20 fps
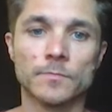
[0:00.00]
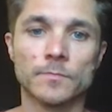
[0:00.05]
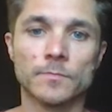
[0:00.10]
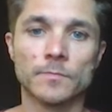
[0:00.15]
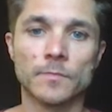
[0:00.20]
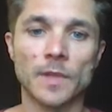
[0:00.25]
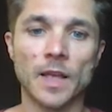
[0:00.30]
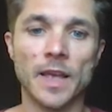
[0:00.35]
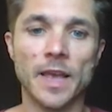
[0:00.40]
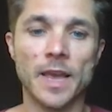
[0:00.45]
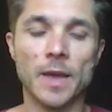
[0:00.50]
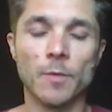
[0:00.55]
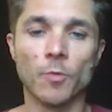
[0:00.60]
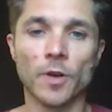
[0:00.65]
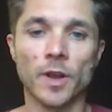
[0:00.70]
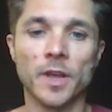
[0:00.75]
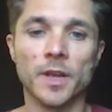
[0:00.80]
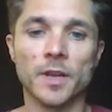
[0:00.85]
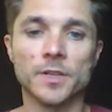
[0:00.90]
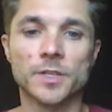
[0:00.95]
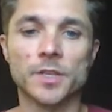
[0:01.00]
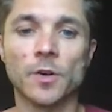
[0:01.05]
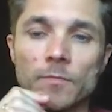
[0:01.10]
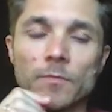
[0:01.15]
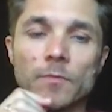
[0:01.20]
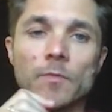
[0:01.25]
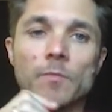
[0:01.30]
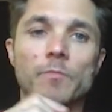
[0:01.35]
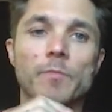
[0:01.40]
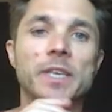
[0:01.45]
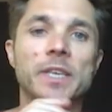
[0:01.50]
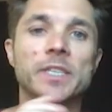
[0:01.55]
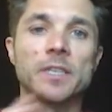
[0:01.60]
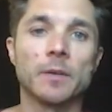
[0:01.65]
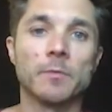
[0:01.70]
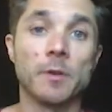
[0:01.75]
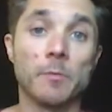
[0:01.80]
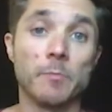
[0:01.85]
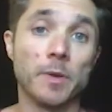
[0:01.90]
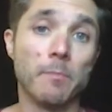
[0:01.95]
And we're in. So basically I'm
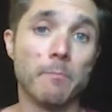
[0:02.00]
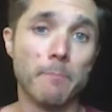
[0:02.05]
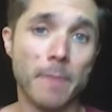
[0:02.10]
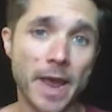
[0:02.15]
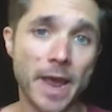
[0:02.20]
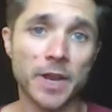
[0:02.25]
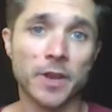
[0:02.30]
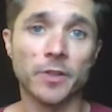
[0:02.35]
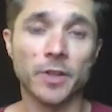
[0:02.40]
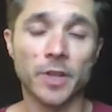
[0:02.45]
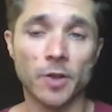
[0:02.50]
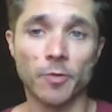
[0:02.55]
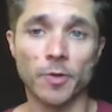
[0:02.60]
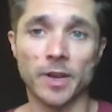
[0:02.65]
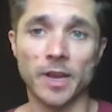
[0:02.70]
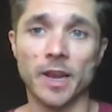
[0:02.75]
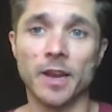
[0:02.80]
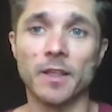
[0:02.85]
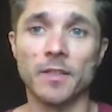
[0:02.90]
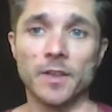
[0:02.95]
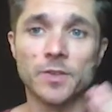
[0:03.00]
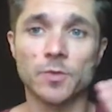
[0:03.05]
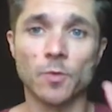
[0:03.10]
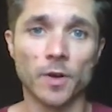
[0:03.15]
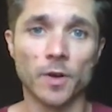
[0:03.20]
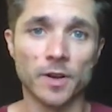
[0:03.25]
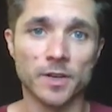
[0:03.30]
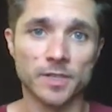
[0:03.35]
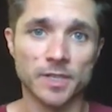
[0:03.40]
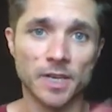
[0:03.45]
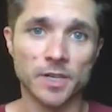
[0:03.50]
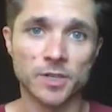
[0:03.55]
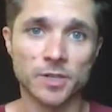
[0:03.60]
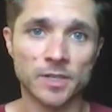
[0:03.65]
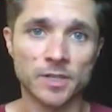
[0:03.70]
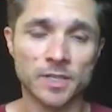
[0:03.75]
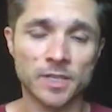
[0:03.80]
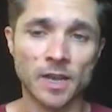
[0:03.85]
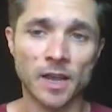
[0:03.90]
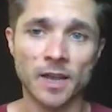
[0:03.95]
going to be manually creating these organization
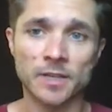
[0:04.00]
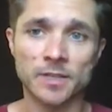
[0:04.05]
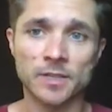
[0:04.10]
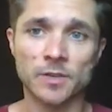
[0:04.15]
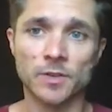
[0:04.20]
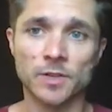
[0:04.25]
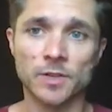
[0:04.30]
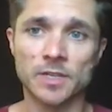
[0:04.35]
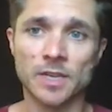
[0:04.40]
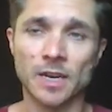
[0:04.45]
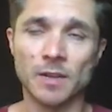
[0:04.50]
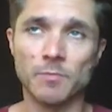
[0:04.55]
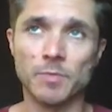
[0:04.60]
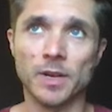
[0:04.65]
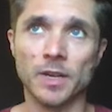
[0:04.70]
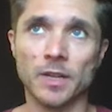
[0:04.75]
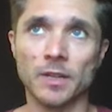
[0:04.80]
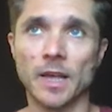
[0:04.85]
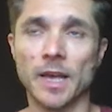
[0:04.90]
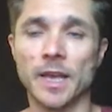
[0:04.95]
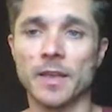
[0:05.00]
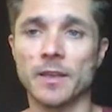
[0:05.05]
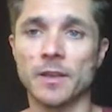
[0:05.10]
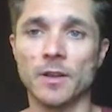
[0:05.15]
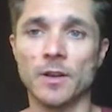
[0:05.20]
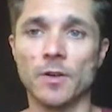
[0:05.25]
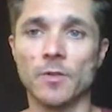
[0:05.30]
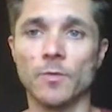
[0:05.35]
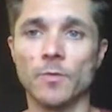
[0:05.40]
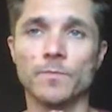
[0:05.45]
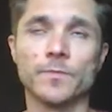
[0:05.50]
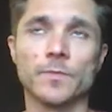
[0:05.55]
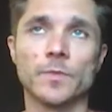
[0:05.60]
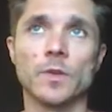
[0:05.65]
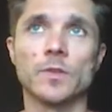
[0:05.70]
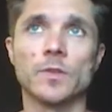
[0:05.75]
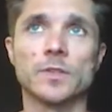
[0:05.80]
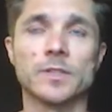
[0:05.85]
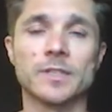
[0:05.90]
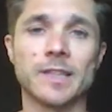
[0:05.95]
sites. So it's going to be like,
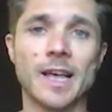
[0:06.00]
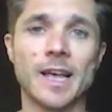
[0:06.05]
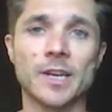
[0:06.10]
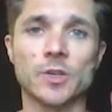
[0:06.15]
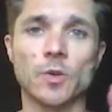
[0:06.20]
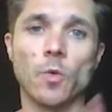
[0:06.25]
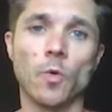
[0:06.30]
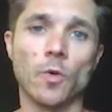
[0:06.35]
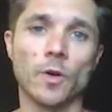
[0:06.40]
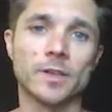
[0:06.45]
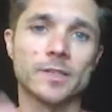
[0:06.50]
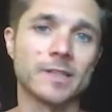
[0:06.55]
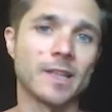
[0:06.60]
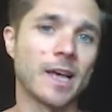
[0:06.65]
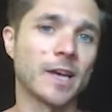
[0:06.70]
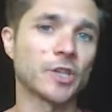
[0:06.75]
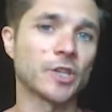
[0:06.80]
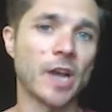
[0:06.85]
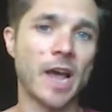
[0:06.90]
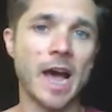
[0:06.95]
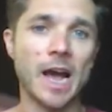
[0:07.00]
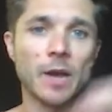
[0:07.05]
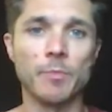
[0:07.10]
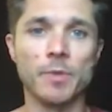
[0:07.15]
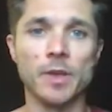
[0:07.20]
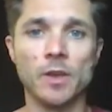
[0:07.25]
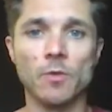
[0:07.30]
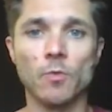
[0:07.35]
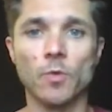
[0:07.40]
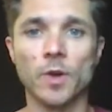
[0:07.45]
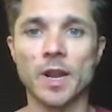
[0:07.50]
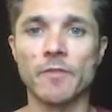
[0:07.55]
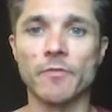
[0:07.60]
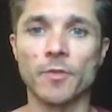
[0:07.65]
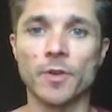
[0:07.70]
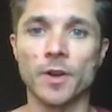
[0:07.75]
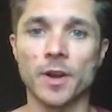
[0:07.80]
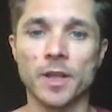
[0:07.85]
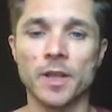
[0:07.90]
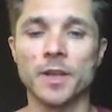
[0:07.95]
/org/Acme, whatever
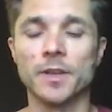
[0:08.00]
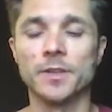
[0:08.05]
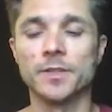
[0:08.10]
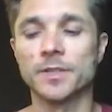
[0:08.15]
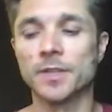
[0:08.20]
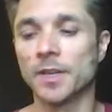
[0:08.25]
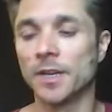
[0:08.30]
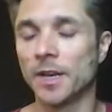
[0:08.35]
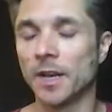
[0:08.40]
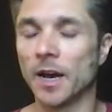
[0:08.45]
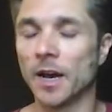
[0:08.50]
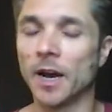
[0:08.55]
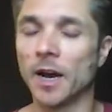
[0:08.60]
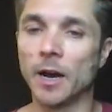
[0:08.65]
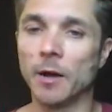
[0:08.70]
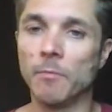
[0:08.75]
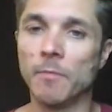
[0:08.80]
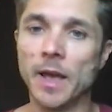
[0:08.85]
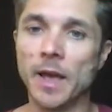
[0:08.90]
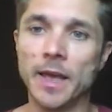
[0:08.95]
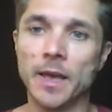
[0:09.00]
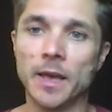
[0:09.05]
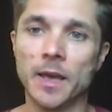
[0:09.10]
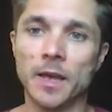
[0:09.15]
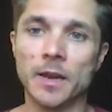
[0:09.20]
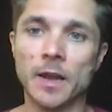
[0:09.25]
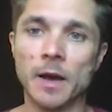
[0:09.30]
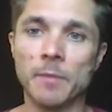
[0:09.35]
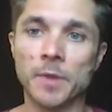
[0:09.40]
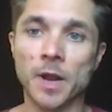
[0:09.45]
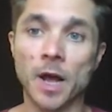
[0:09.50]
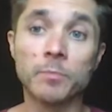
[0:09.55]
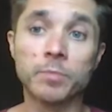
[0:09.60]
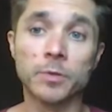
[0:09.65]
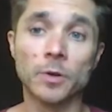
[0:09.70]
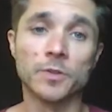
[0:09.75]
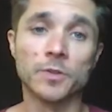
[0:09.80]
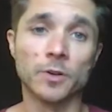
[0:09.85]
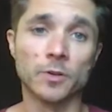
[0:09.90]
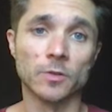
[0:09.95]
it is. And I'm going to
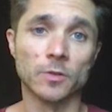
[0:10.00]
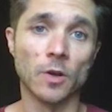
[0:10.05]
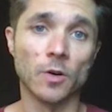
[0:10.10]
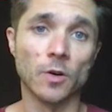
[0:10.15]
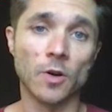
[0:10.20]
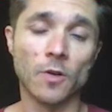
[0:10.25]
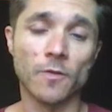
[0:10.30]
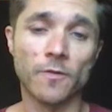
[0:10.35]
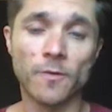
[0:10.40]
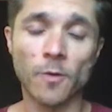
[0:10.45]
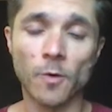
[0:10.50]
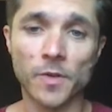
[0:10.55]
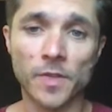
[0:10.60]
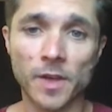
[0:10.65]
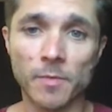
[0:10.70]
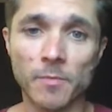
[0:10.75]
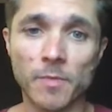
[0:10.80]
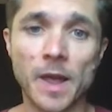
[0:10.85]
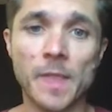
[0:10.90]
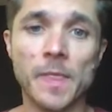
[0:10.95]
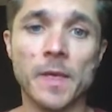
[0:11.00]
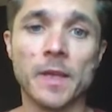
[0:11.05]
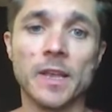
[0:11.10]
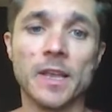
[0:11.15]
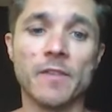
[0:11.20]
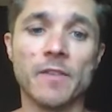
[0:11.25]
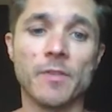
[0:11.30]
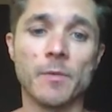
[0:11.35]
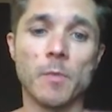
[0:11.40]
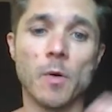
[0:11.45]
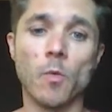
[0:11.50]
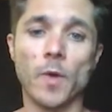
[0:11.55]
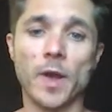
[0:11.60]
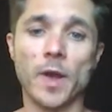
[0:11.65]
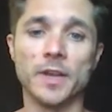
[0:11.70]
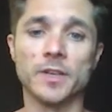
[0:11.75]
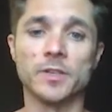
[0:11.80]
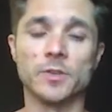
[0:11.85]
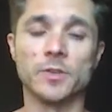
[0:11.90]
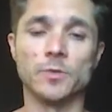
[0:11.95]
upload their logo for them and then give them a way
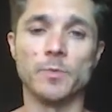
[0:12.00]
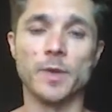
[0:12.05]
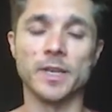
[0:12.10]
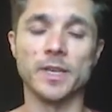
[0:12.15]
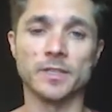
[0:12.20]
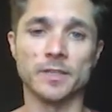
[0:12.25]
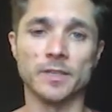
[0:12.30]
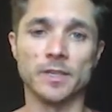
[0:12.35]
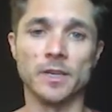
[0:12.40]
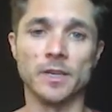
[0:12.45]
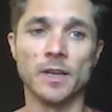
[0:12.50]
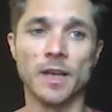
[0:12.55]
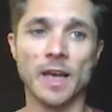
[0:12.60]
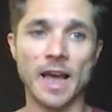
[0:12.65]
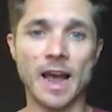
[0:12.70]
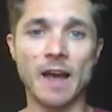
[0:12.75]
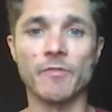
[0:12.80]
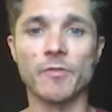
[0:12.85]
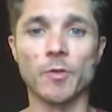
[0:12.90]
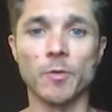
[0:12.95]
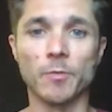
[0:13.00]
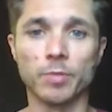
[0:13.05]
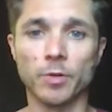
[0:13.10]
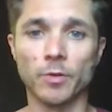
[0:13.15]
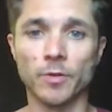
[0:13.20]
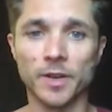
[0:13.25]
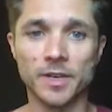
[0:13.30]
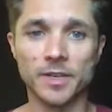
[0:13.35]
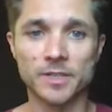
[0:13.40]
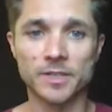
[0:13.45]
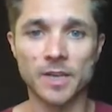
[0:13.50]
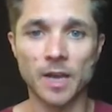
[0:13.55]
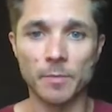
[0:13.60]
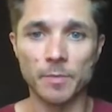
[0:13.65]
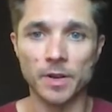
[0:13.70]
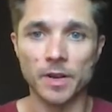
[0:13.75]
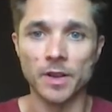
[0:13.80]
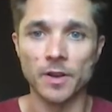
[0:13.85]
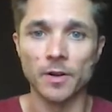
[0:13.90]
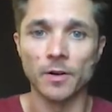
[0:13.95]
to basically have their employees come
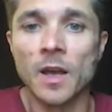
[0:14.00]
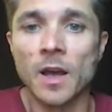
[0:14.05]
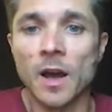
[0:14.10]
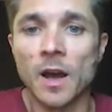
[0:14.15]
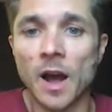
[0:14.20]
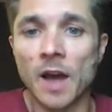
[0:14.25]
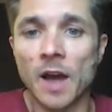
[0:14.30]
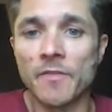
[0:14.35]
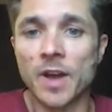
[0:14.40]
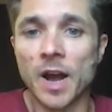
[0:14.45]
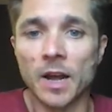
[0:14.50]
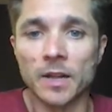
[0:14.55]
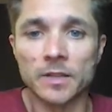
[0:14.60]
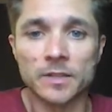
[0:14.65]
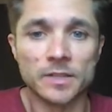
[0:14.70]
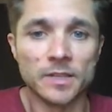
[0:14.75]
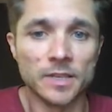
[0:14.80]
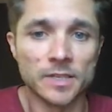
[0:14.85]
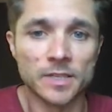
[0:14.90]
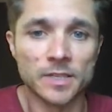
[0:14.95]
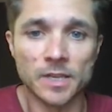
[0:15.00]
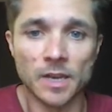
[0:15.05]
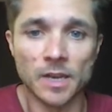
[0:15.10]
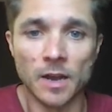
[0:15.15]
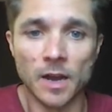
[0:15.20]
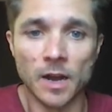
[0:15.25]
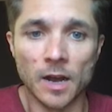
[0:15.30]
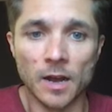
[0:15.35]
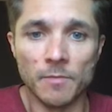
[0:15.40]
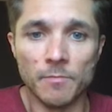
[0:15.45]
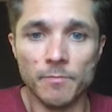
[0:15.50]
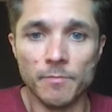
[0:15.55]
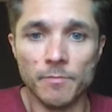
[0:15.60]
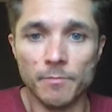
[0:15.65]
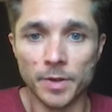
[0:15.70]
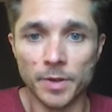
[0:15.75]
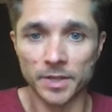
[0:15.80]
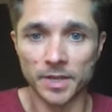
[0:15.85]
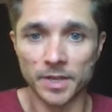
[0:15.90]
in here. I've got this ability to